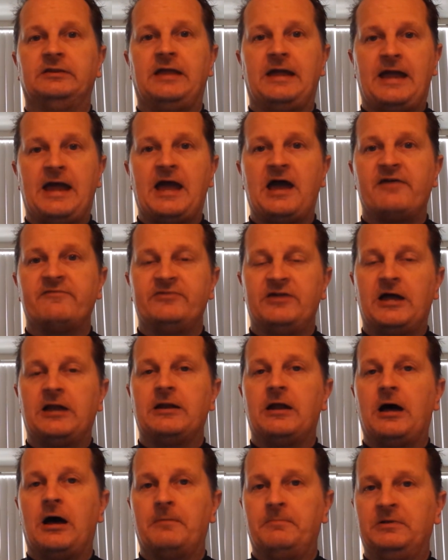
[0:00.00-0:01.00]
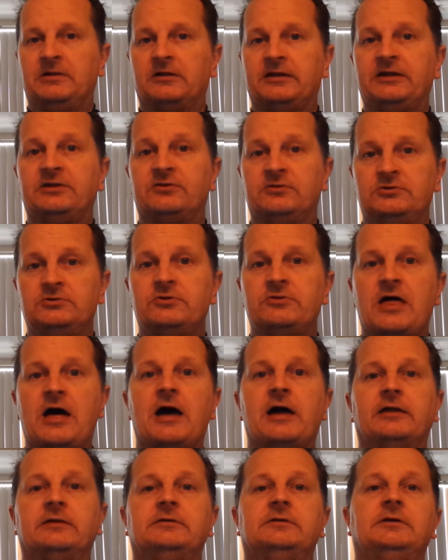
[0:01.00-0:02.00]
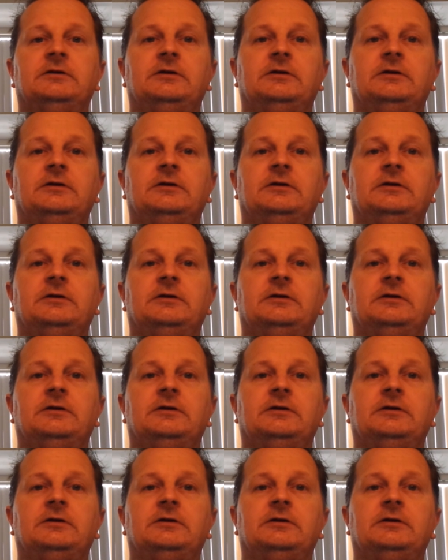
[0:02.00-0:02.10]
They have that ability to do that.